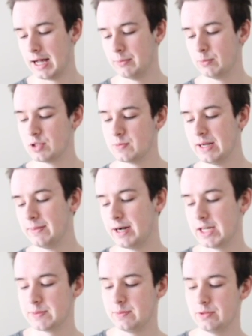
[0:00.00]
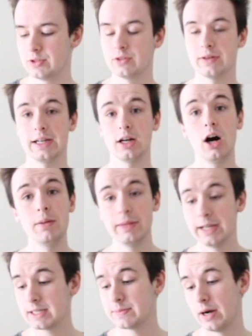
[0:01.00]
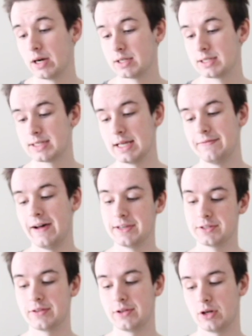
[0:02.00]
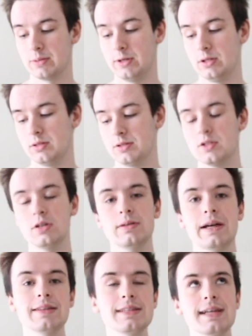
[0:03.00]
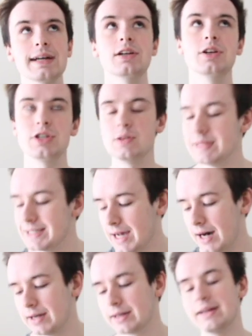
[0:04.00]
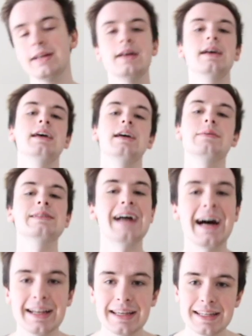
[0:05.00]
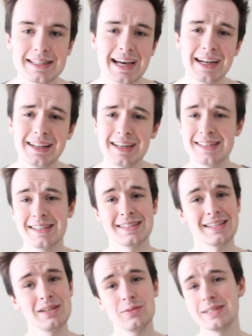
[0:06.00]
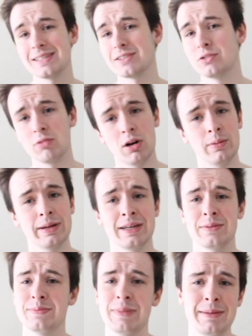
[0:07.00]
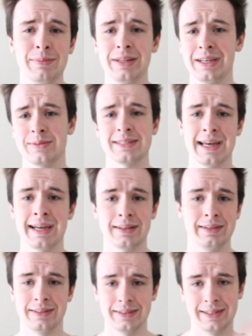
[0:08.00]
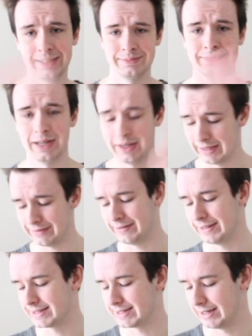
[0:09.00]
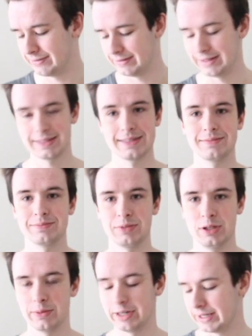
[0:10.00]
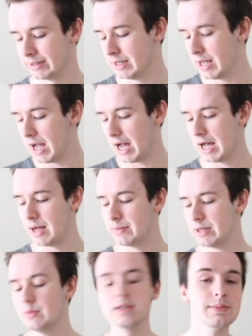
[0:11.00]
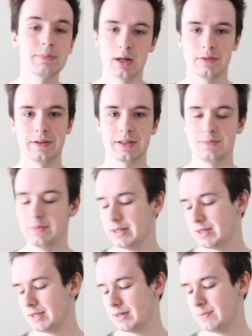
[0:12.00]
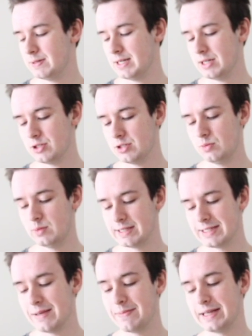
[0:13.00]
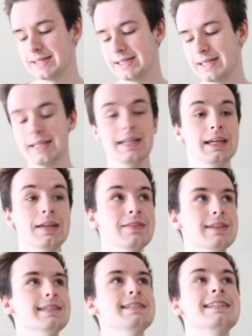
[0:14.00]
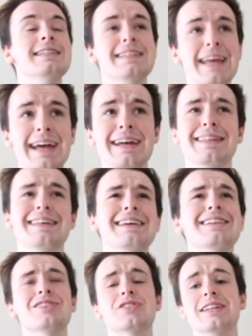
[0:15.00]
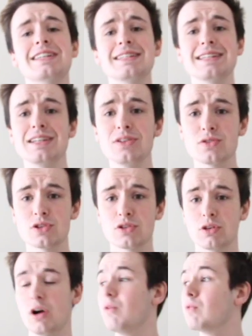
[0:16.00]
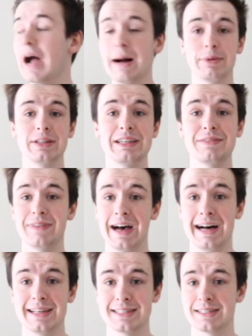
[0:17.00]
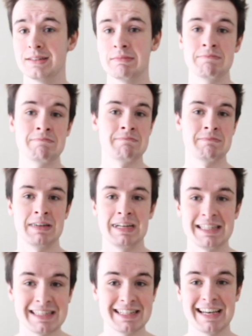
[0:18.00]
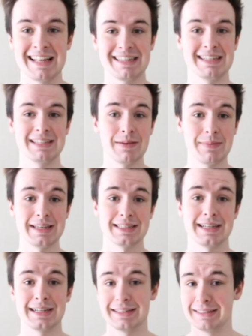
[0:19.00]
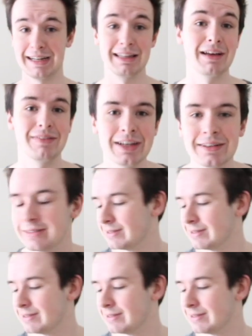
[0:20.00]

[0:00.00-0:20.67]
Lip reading: which made it possible to create complex parts faster than normal. So now this technology was young. It was in its adolescence, it was growing, it was pimply, it was gangly, all that fun stuff that's puberty. And it wasn't perfect, but the potential was amazing, and even today the industry continues to grow rapidly fast. It's intense, it's amazing, I love it.